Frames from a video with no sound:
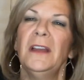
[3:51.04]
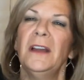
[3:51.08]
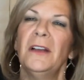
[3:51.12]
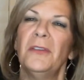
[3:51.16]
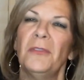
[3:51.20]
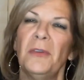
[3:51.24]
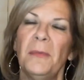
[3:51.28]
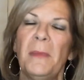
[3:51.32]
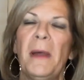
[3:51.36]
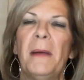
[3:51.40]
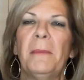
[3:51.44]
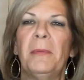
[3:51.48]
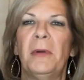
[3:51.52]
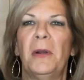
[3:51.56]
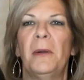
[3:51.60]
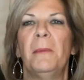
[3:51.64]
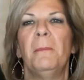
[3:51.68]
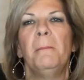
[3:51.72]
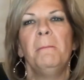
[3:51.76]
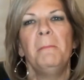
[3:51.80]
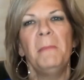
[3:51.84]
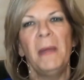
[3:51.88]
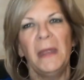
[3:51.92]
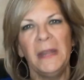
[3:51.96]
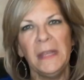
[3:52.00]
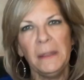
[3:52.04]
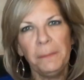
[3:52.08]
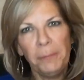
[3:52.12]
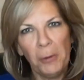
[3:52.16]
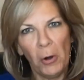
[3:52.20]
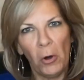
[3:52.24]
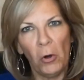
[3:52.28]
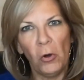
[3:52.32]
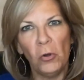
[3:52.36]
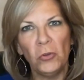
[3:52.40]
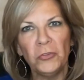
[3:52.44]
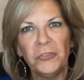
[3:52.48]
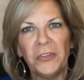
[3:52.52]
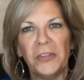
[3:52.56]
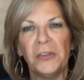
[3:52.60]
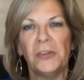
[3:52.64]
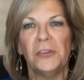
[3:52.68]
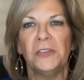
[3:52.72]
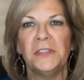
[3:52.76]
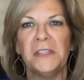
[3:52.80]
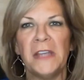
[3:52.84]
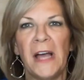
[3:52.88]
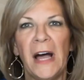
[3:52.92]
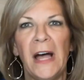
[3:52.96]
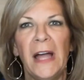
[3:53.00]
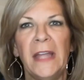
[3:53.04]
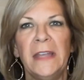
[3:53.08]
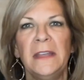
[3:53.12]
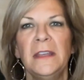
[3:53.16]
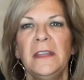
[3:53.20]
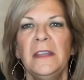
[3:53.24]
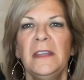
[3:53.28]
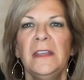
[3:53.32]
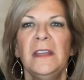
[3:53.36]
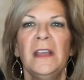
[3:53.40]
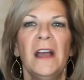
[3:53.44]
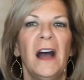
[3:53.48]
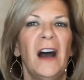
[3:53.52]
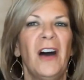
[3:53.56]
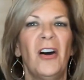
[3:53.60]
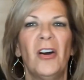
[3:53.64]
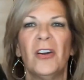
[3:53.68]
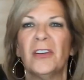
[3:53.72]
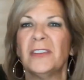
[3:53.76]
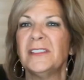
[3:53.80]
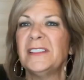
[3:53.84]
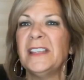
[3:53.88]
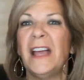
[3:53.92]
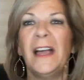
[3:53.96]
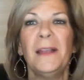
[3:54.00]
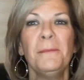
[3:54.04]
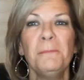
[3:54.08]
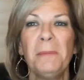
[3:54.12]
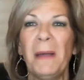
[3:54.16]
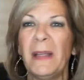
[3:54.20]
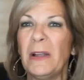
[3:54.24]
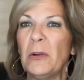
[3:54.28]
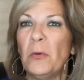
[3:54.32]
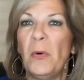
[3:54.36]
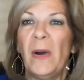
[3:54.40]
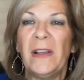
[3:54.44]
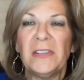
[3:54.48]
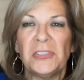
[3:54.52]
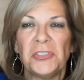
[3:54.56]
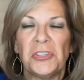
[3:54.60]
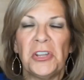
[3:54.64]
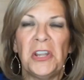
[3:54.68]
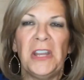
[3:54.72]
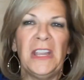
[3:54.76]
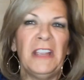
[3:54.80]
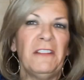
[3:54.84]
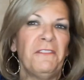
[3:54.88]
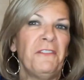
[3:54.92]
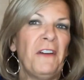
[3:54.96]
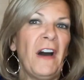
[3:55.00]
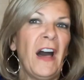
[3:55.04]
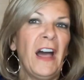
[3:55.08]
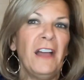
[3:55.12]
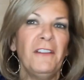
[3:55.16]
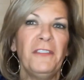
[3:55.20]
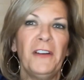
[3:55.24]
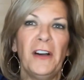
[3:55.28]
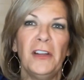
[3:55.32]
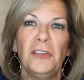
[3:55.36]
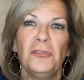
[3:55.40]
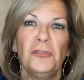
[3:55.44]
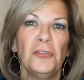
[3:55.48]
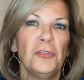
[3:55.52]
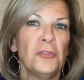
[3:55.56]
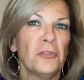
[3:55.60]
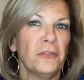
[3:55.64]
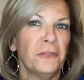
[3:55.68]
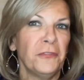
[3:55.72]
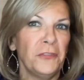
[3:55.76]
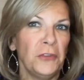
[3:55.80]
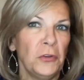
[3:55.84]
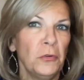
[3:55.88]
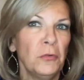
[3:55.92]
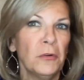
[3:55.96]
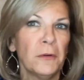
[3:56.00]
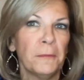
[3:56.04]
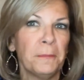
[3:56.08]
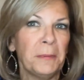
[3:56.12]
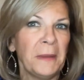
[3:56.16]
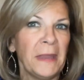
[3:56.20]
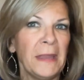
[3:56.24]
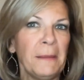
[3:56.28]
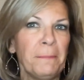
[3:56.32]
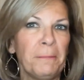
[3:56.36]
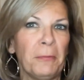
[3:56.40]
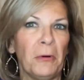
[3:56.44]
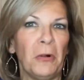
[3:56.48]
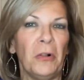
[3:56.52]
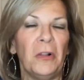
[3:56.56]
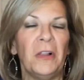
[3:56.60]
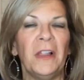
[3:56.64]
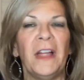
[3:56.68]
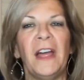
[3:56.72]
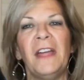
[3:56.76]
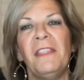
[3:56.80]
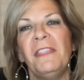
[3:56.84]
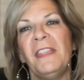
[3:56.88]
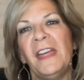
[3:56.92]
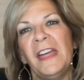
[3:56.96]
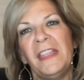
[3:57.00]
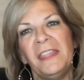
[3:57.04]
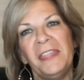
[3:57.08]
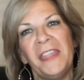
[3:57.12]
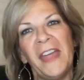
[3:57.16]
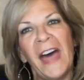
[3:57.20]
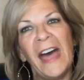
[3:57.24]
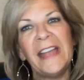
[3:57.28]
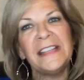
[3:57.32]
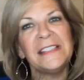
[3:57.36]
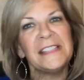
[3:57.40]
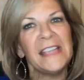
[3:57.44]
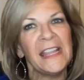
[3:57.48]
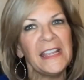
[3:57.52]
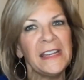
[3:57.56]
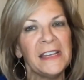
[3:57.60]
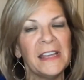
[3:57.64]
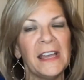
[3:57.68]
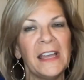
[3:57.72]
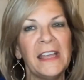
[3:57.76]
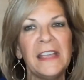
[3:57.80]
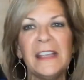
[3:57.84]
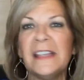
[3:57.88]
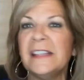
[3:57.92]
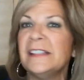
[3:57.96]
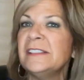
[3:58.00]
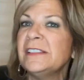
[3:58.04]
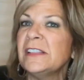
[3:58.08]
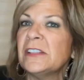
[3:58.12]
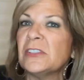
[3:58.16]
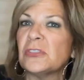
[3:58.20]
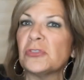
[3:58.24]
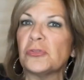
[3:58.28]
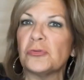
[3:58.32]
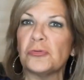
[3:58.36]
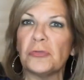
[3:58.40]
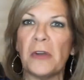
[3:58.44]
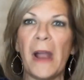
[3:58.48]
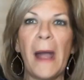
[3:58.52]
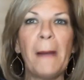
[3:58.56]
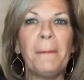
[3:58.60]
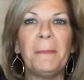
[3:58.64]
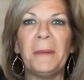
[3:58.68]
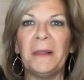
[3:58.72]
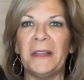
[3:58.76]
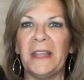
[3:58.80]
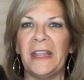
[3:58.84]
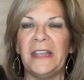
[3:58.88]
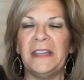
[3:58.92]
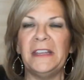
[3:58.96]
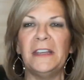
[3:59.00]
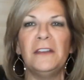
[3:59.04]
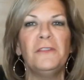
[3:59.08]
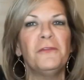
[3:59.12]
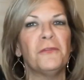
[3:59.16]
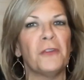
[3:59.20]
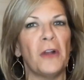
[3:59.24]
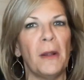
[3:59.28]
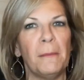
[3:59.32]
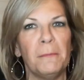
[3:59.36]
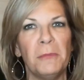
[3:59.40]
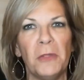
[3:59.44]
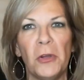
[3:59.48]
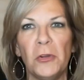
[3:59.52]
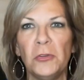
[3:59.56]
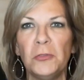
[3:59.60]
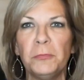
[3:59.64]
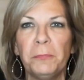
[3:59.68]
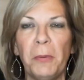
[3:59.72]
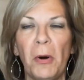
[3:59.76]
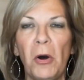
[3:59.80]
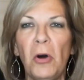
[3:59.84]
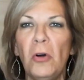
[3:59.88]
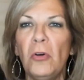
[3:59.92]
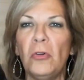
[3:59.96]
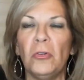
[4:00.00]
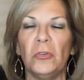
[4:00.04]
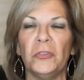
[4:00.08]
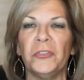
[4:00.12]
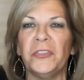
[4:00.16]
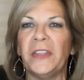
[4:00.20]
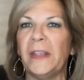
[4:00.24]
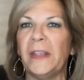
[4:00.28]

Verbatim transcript: Remember, many polls that are done are done by questioning 500 or fewer people, and then that data is extrapolated from those polls